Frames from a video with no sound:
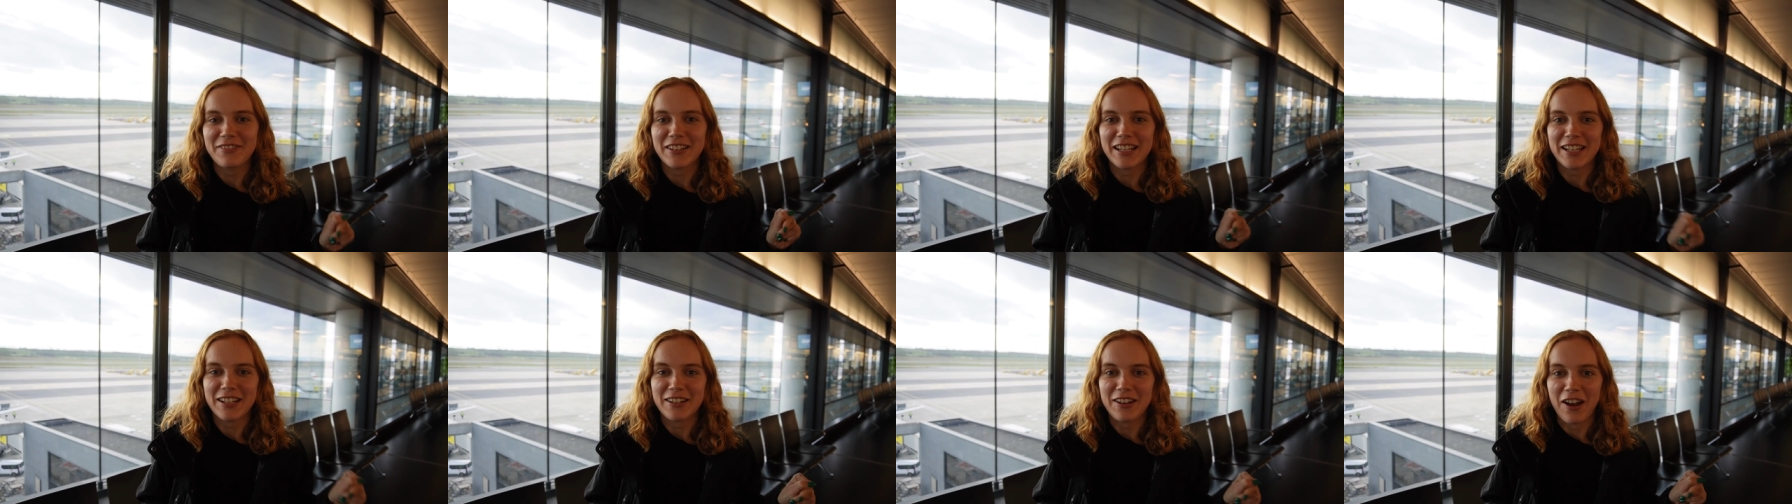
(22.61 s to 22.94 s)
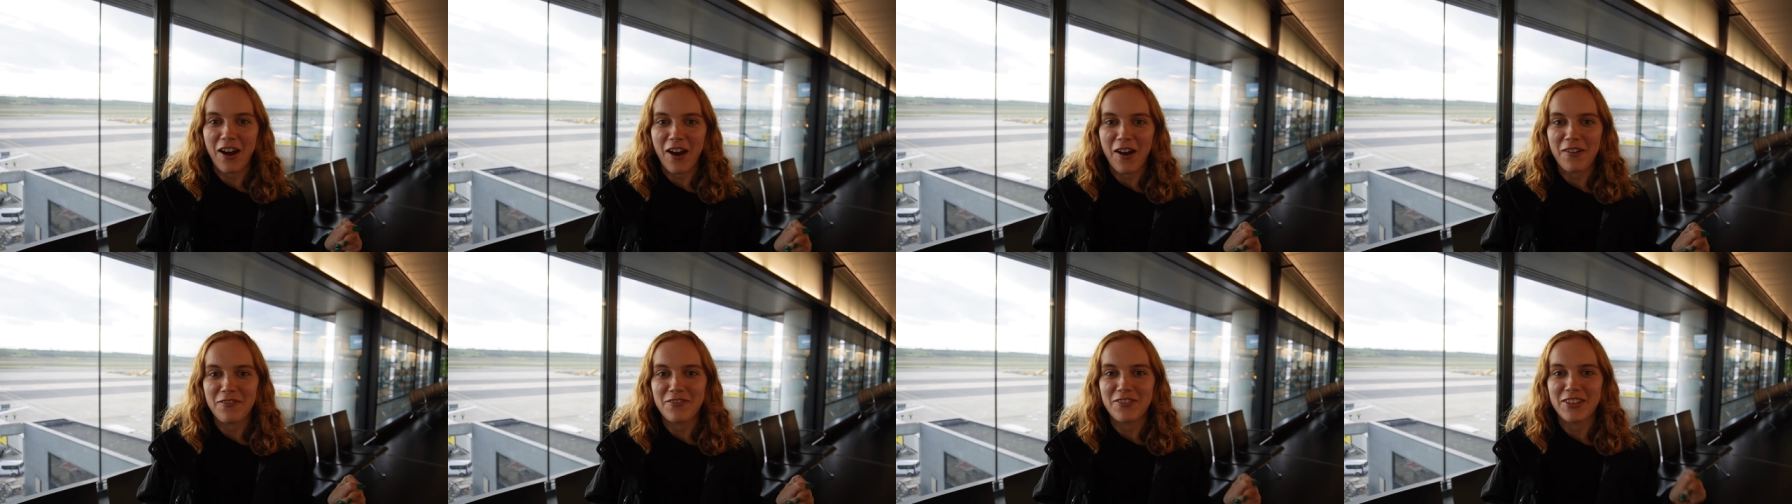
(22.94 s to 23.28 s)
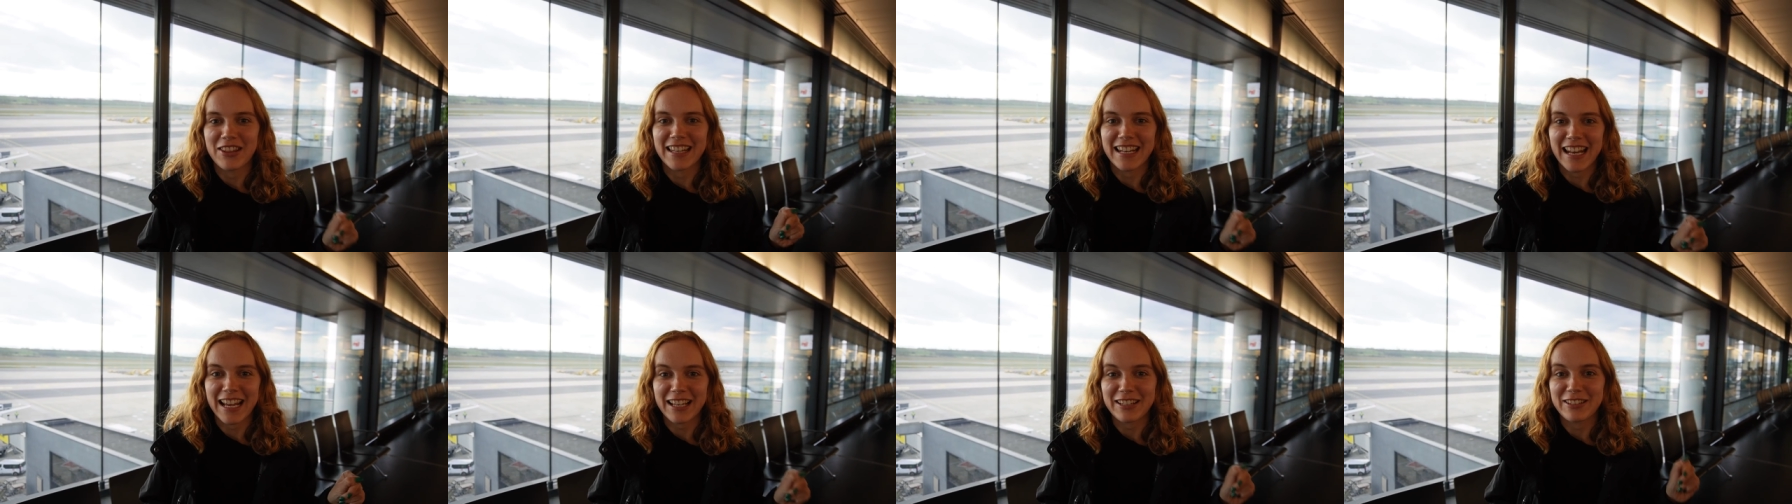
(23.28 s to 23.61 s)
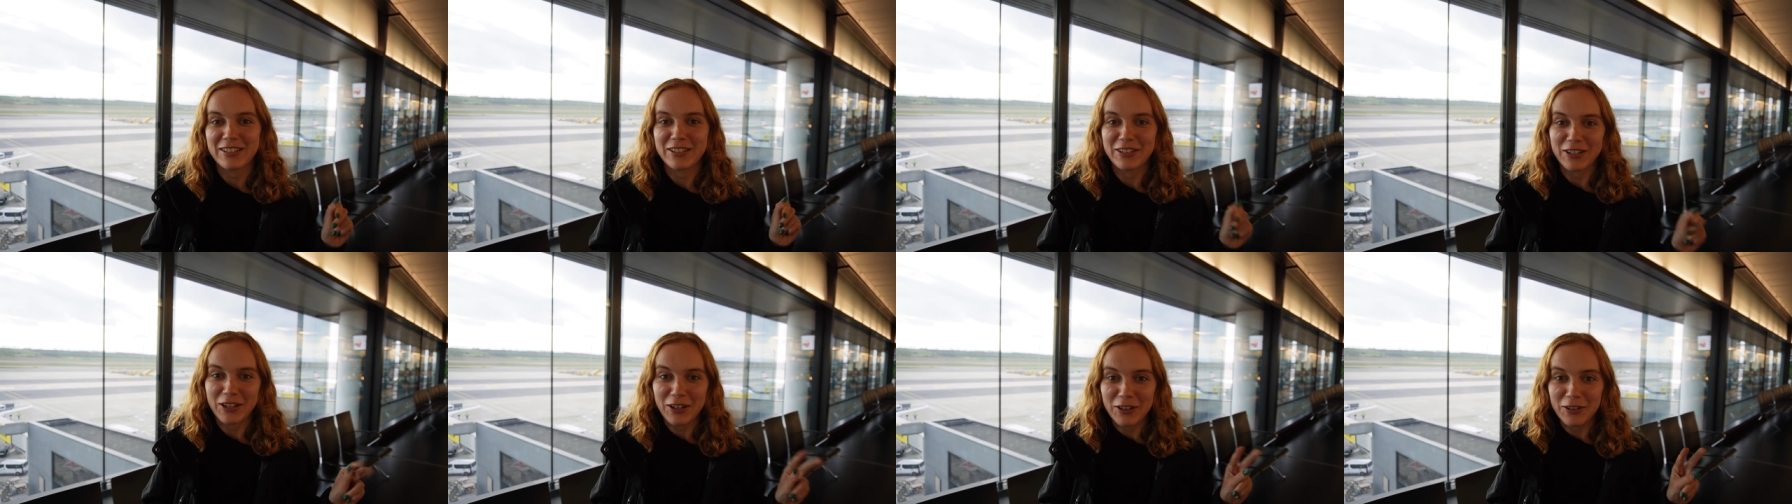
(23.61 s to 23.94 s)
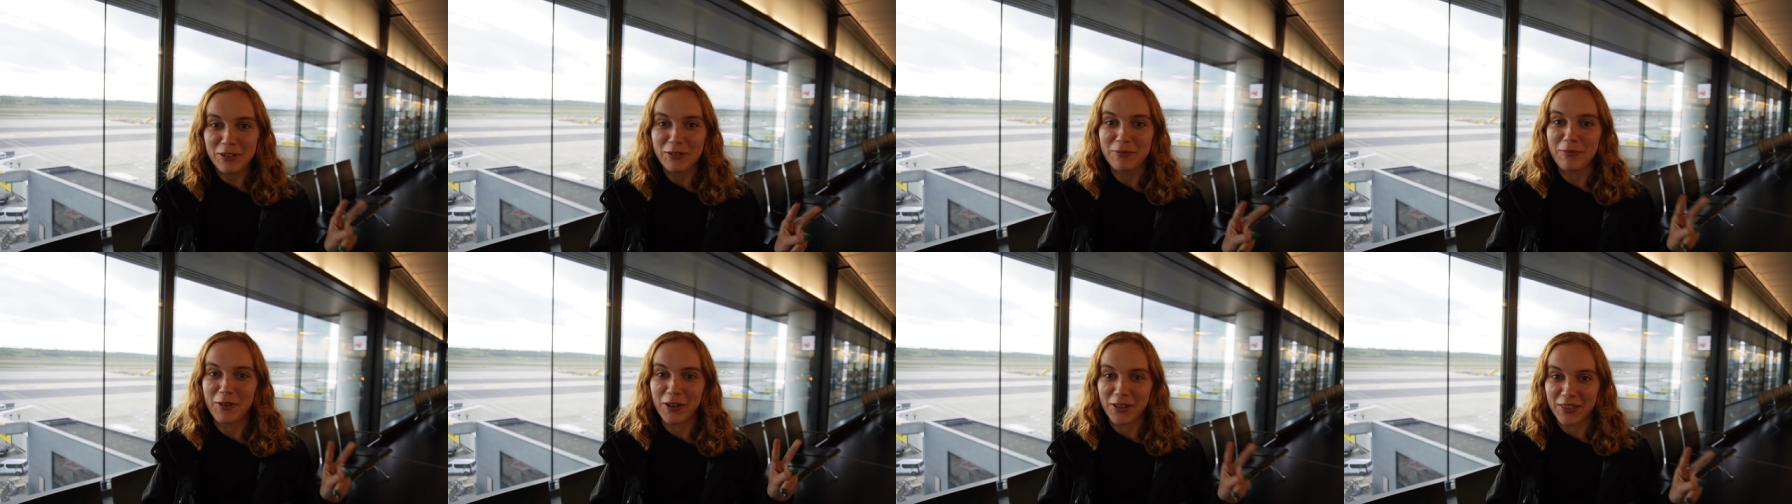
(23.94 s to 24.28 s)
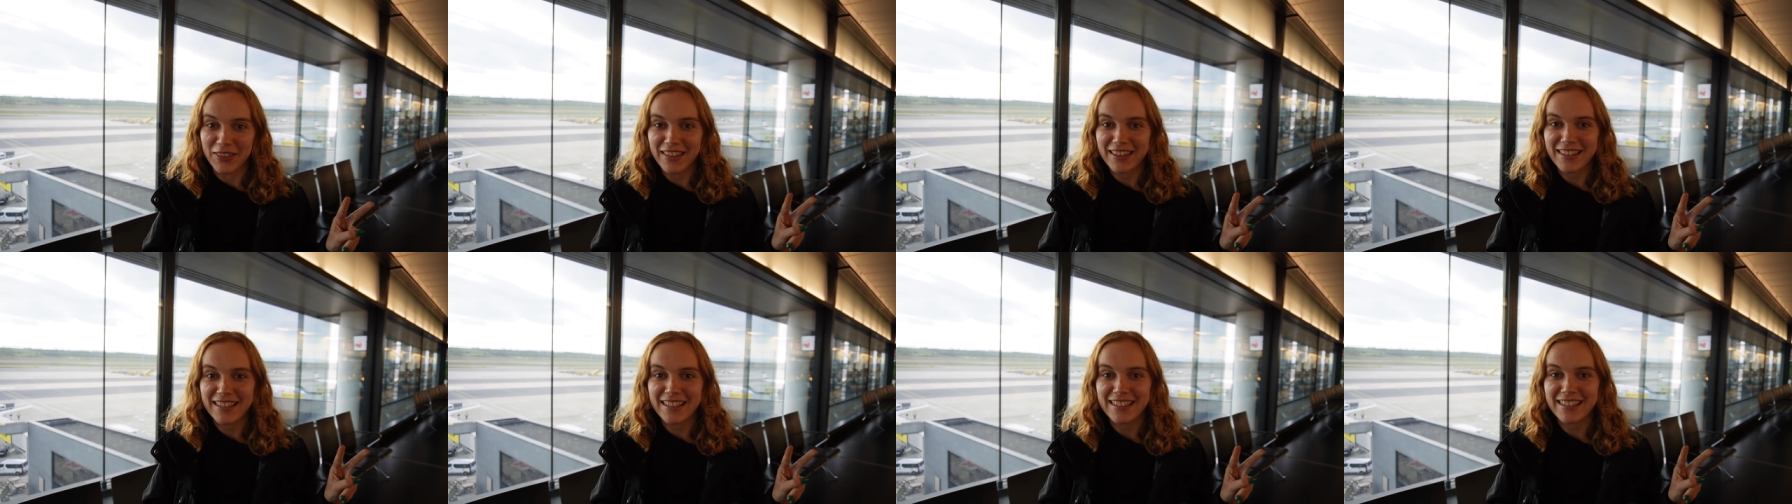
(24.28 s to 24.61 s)
Vietnam for the next two
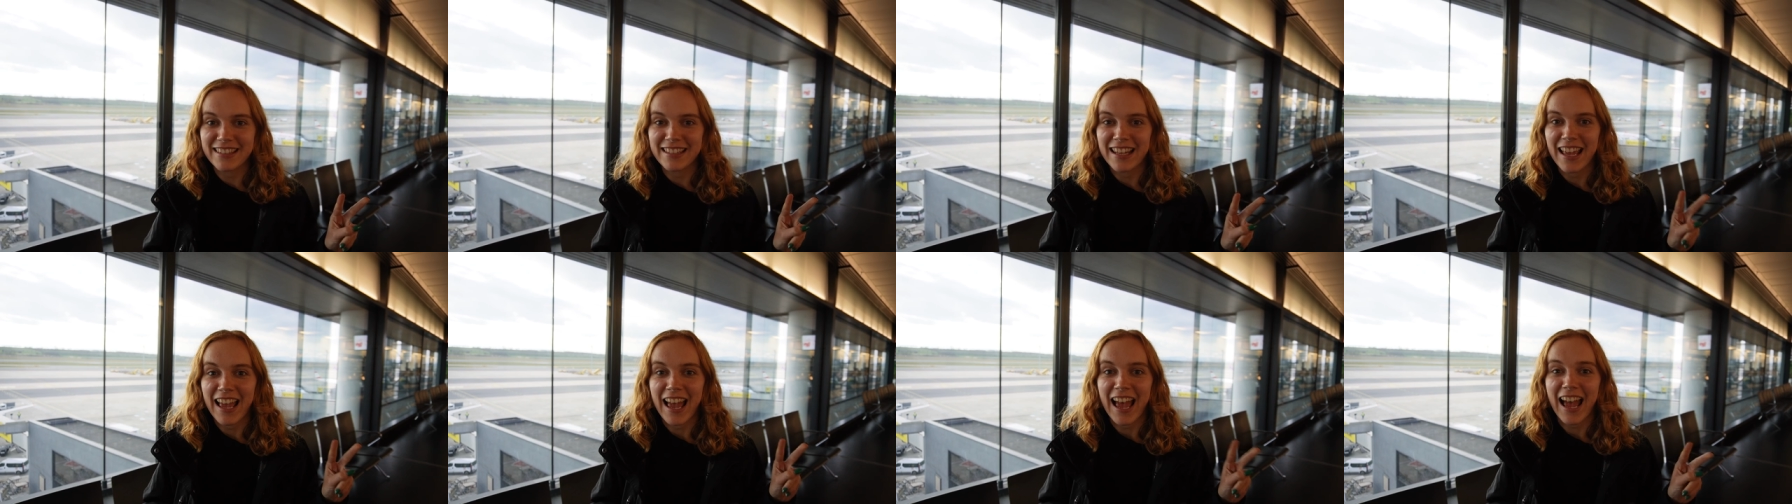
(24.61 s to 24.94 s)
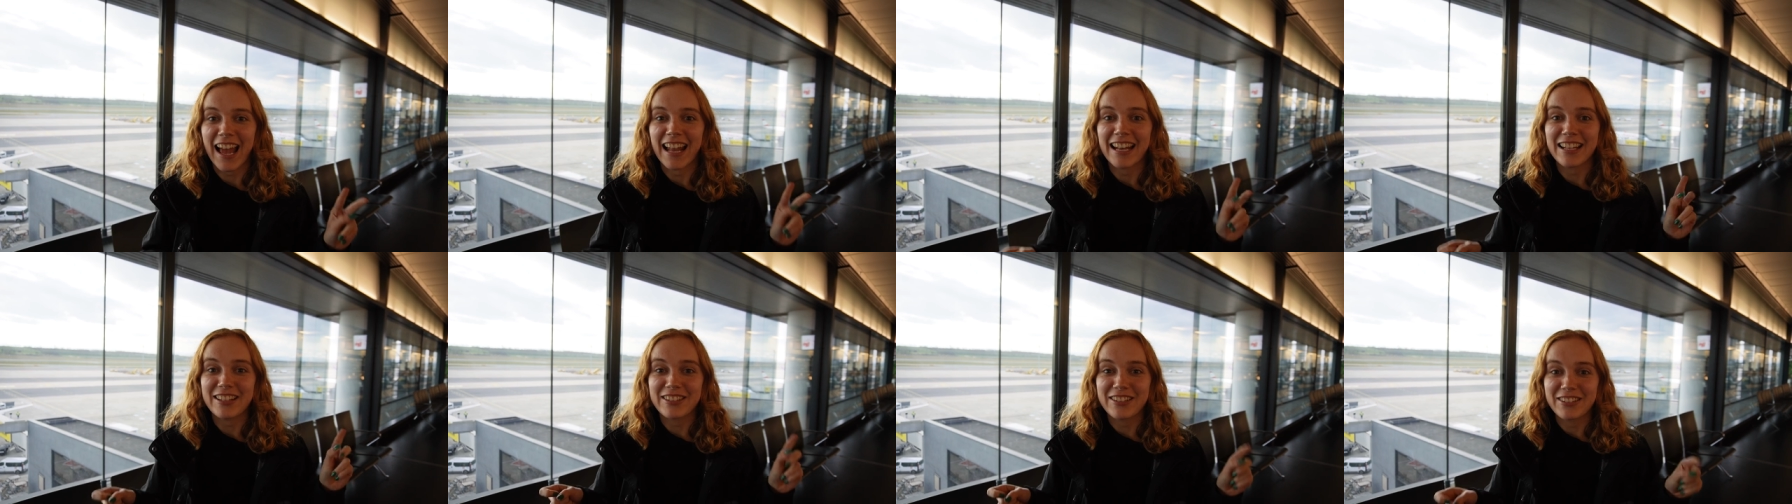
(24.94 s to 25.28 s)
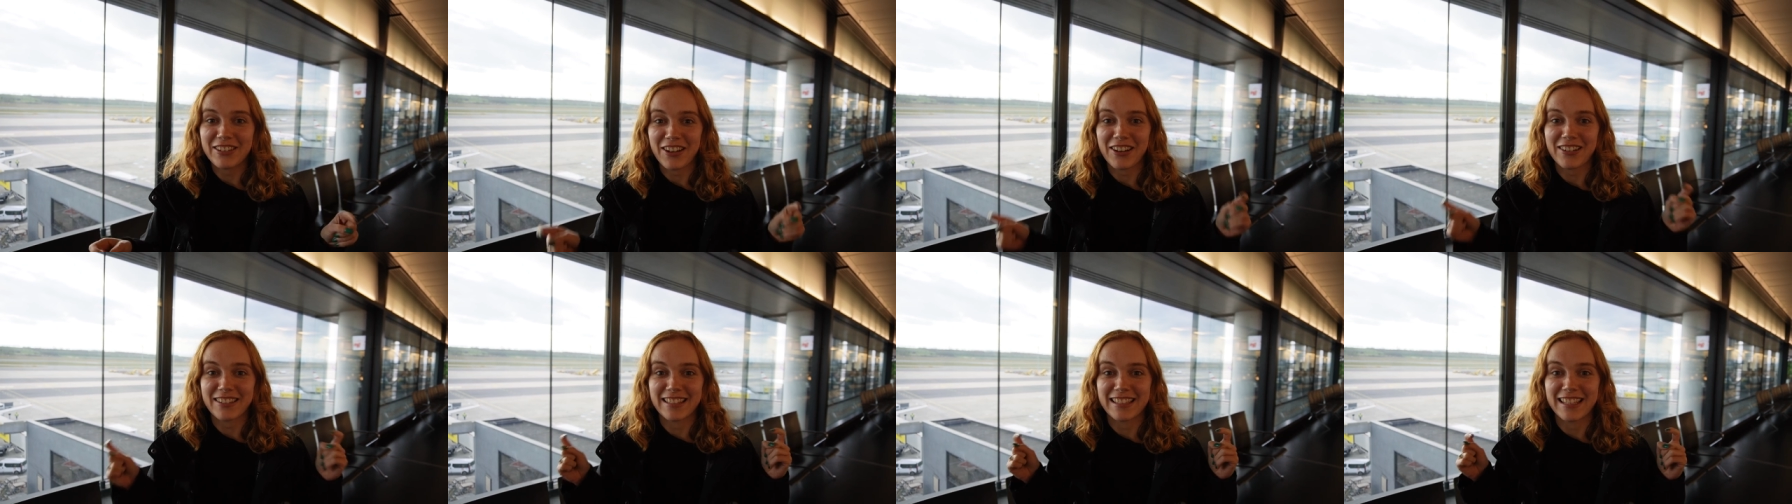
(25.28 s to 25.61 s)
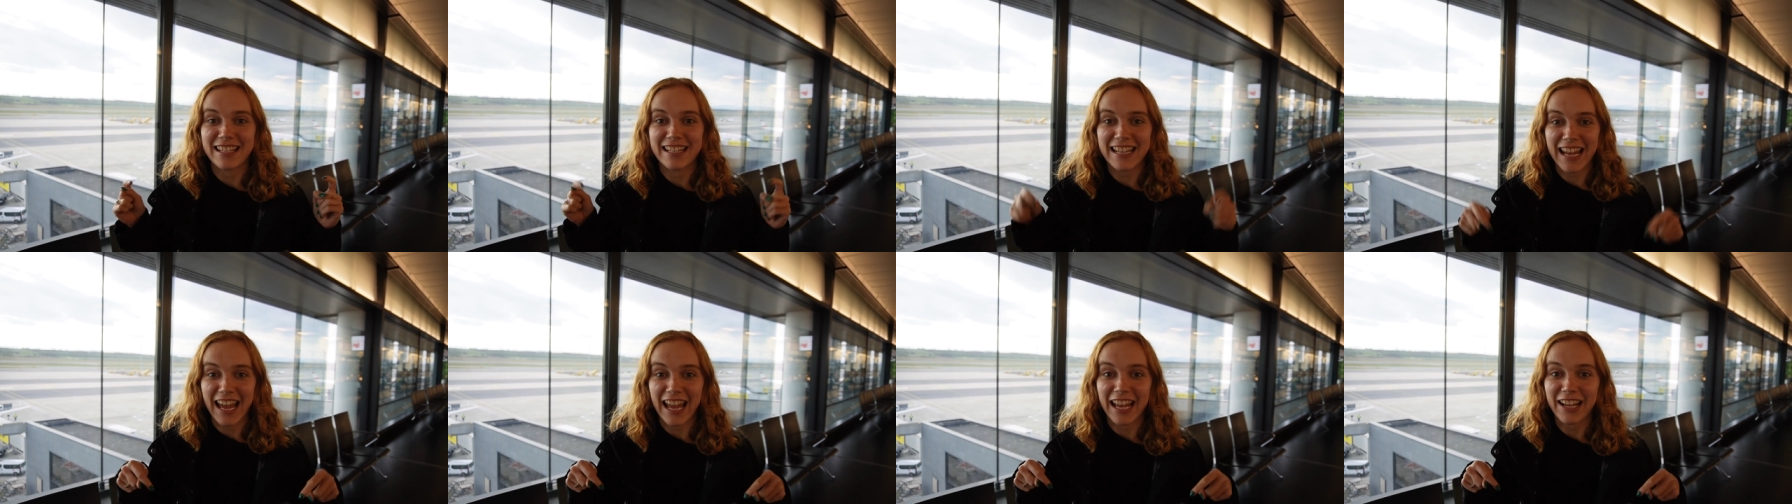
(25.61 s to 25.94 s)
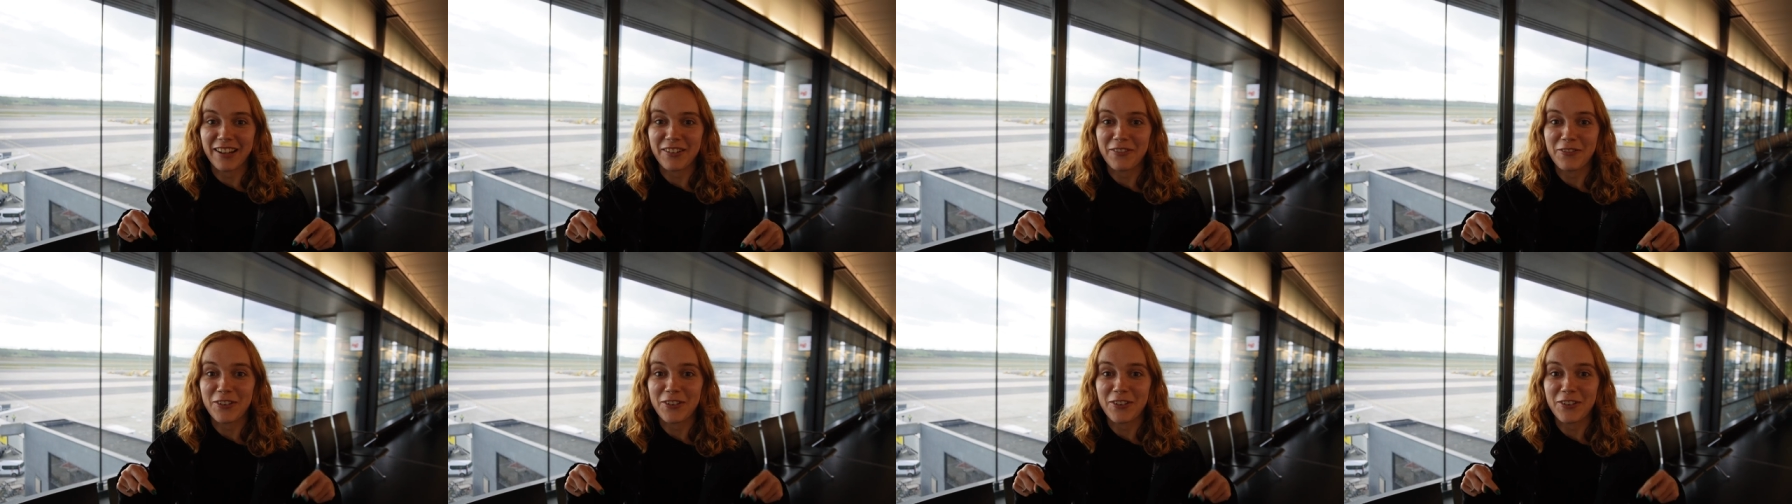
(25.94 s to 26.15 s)
months and it starts today.